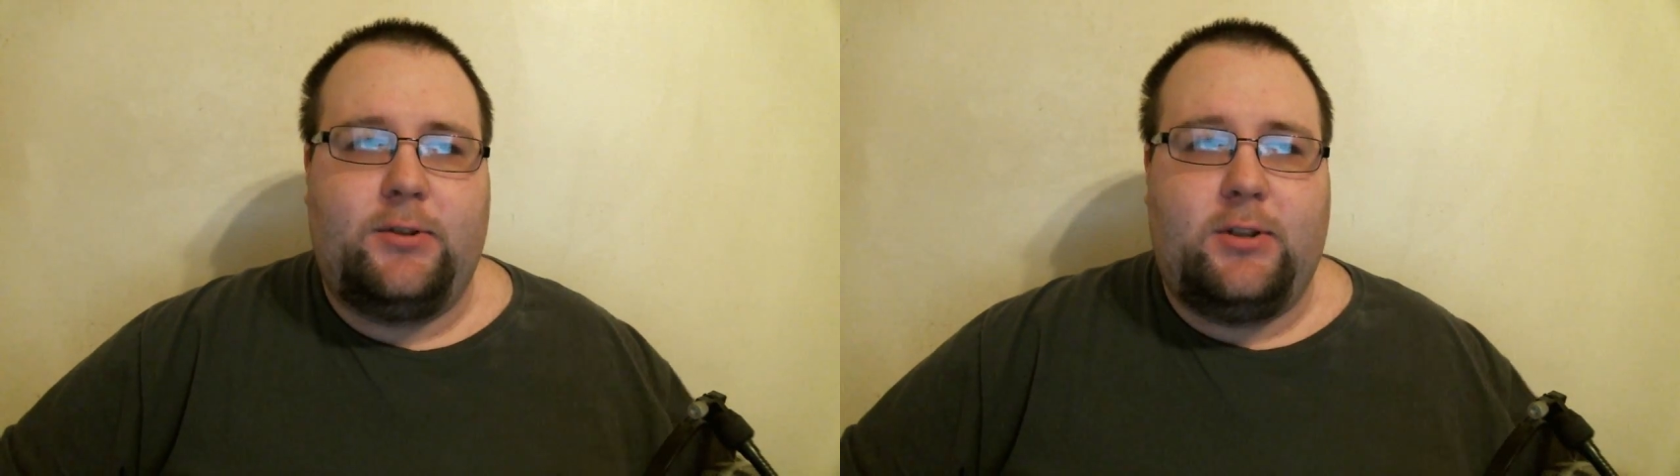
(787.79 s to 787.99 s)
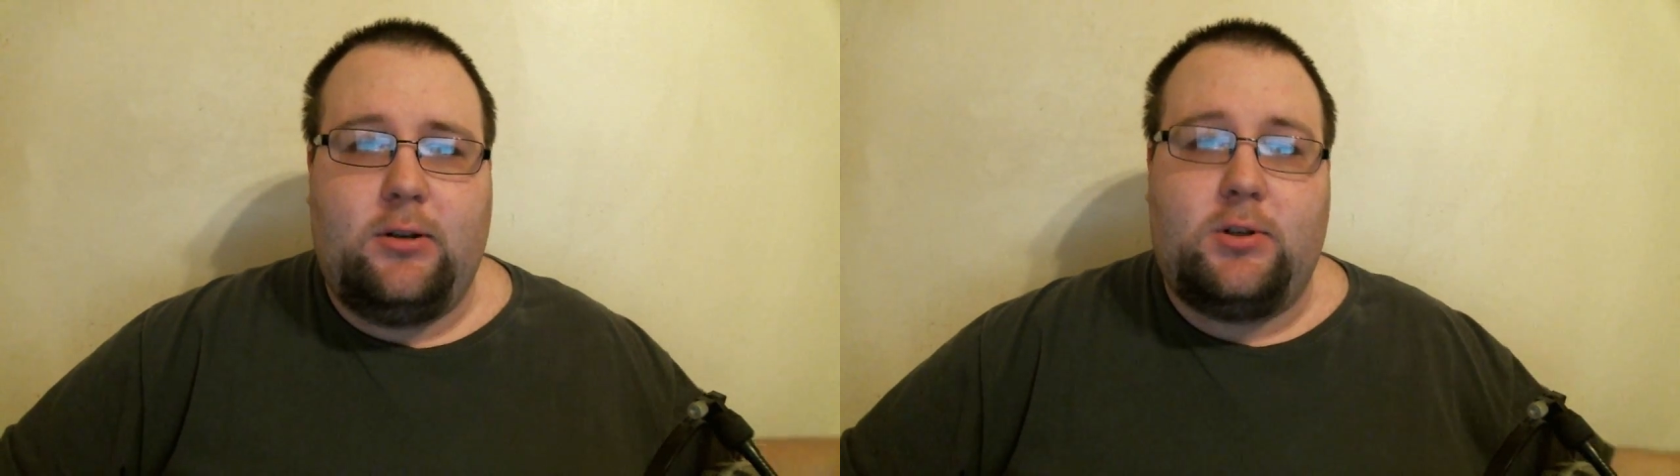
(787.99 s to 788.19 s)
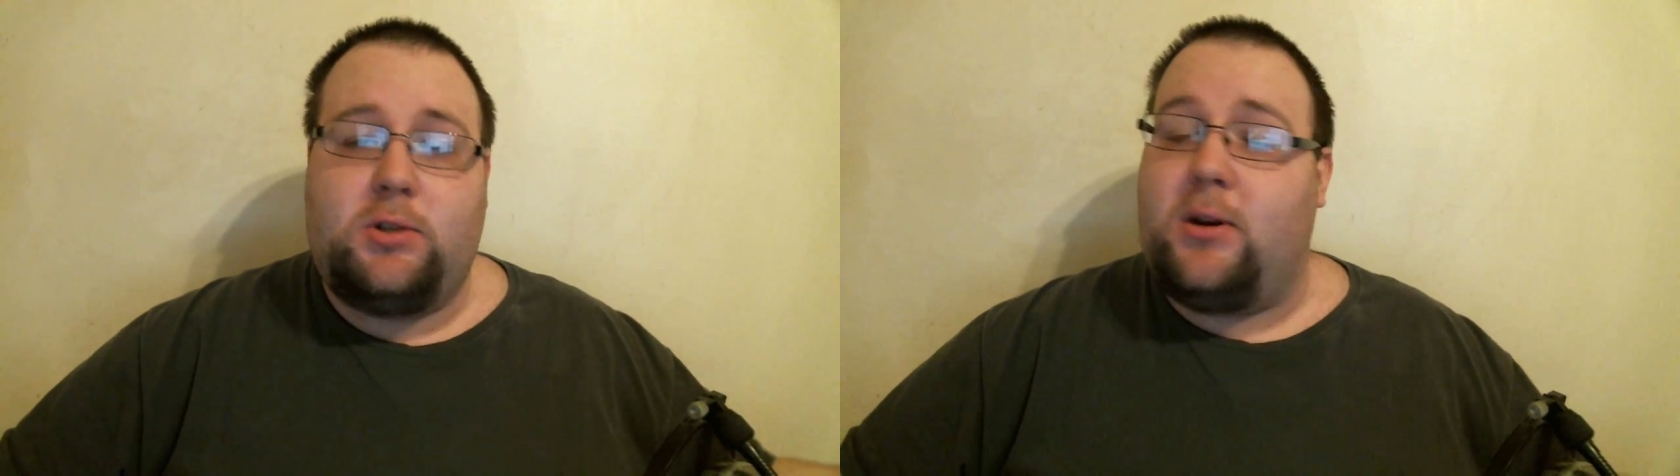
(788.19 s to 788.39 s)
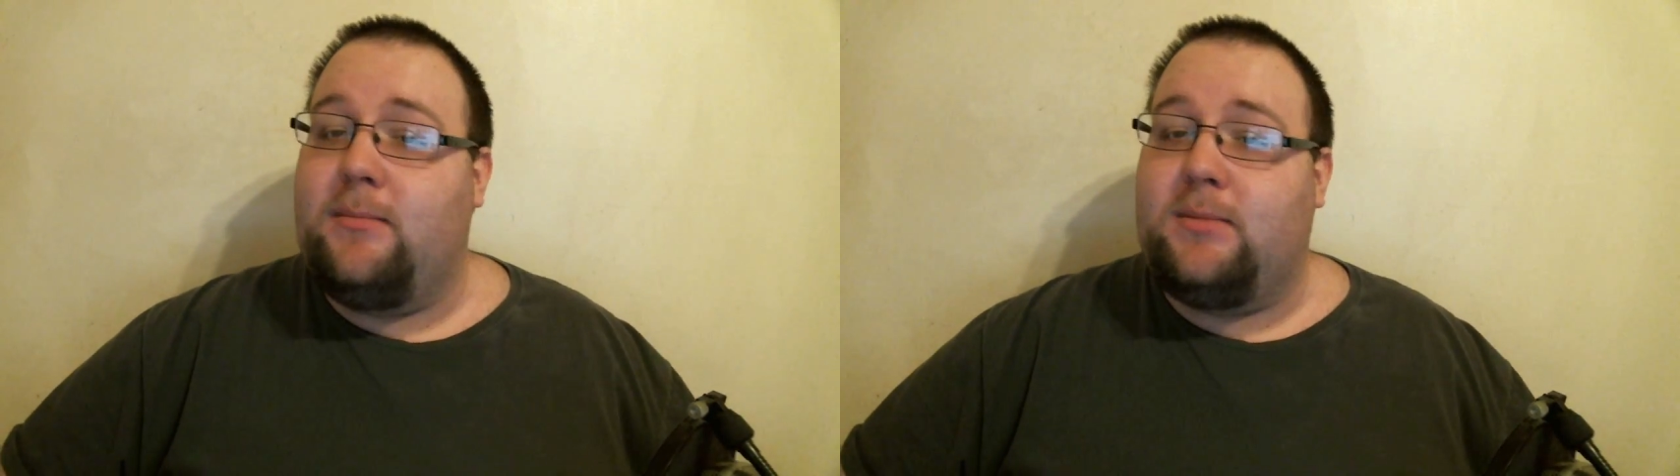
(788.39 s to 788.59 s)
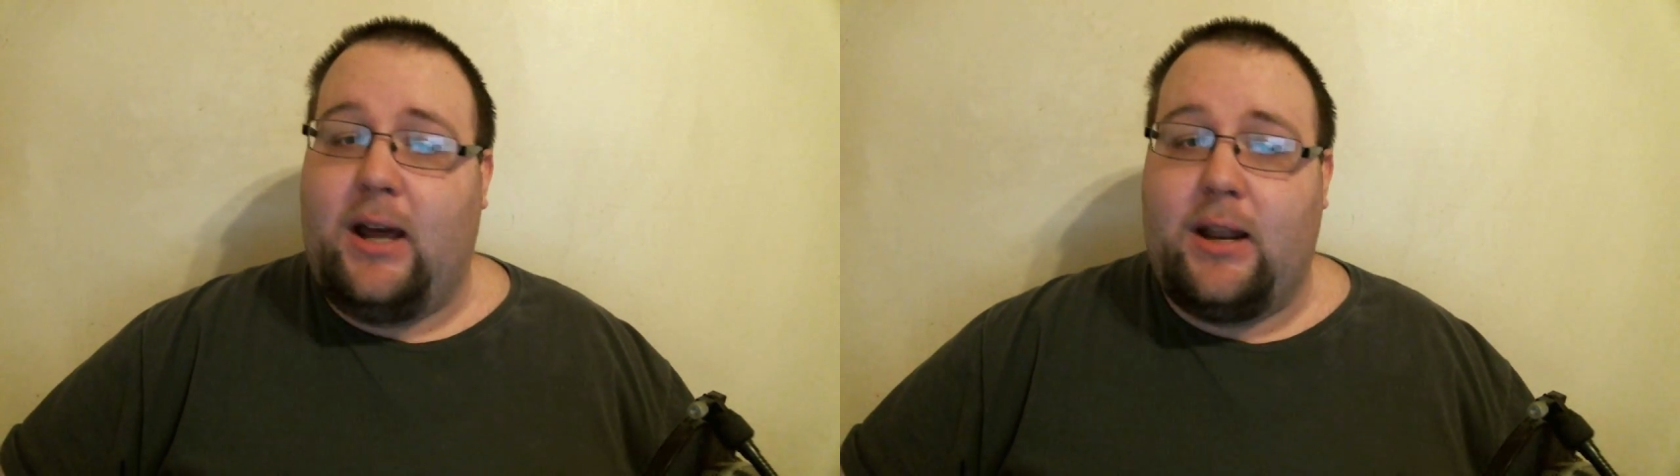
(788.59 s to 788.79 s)
to do
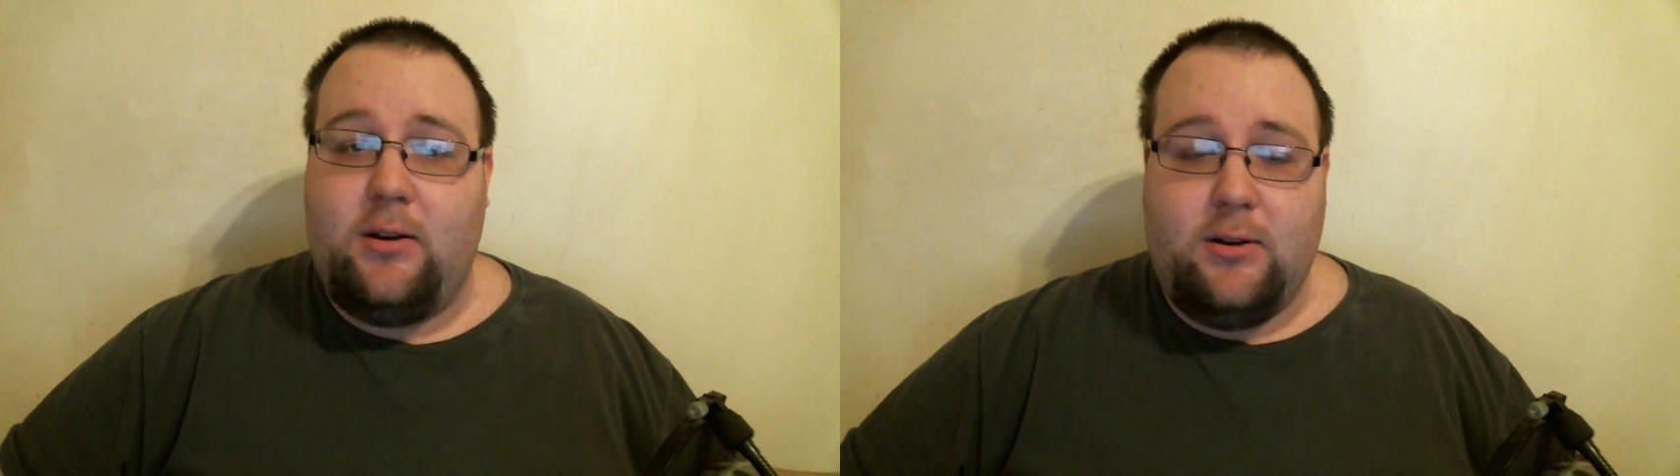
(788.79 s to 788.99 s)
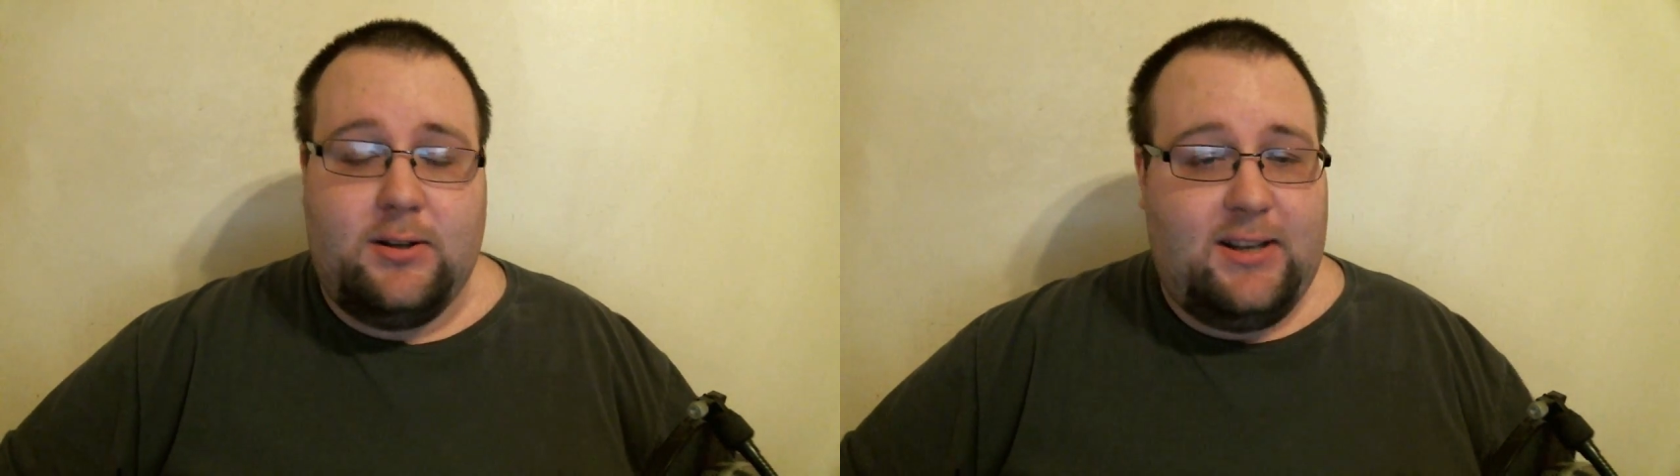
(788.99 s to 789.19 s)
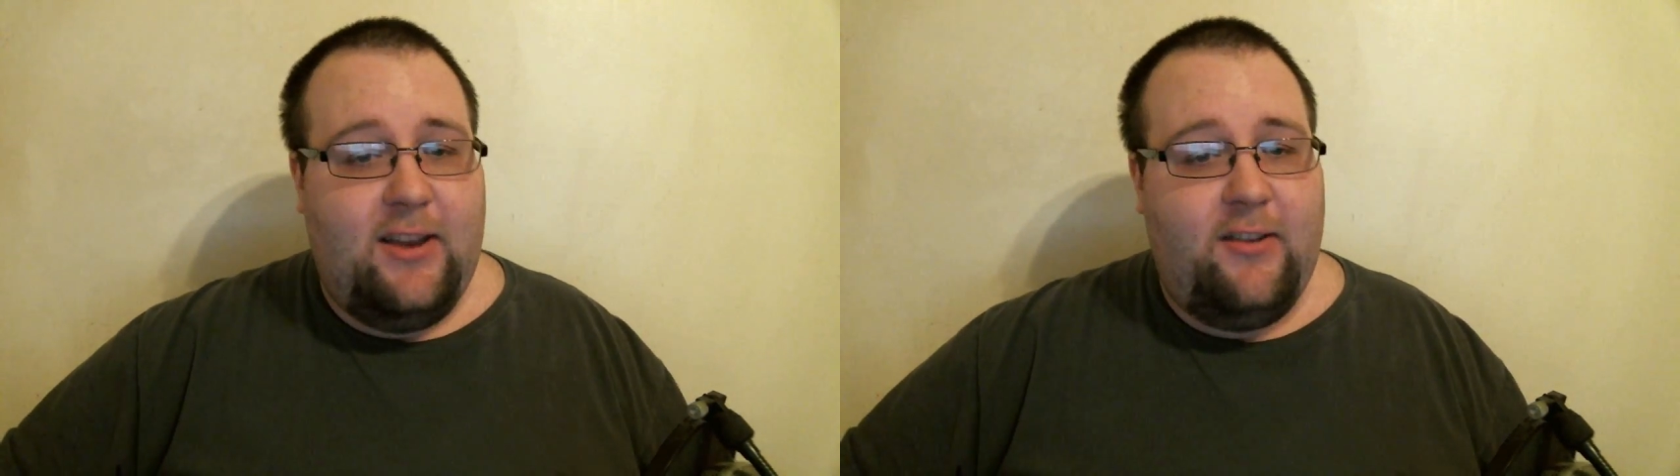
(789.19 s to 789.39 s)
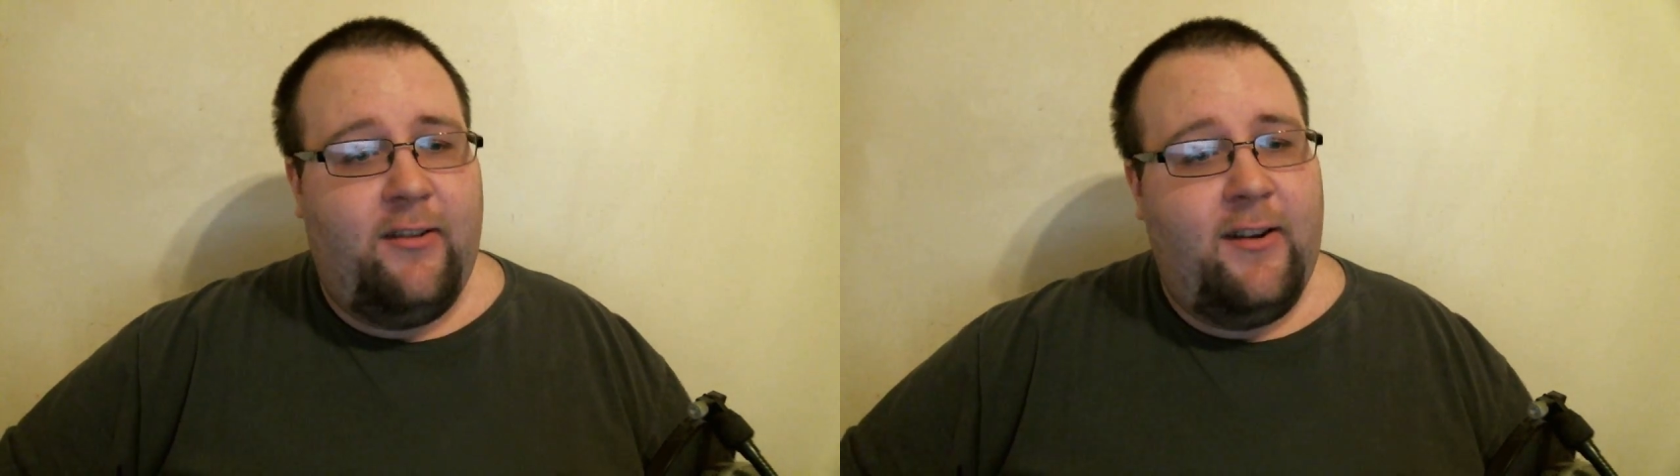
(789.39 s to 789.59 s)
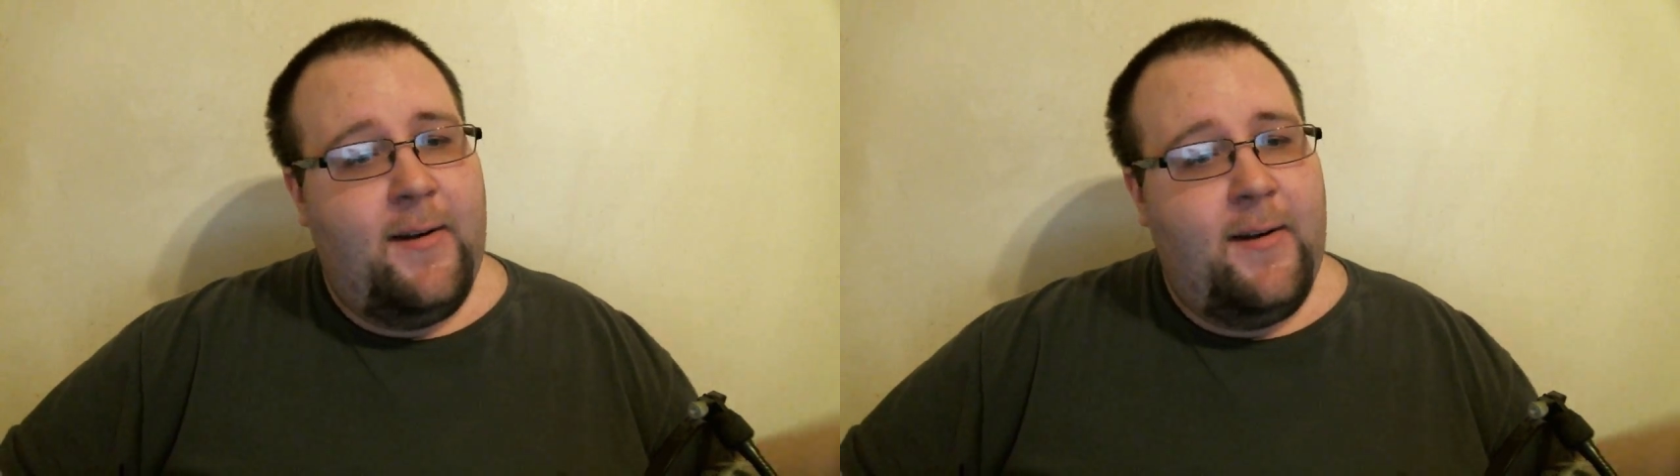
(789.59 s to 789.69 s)
streams on New Year's Eve.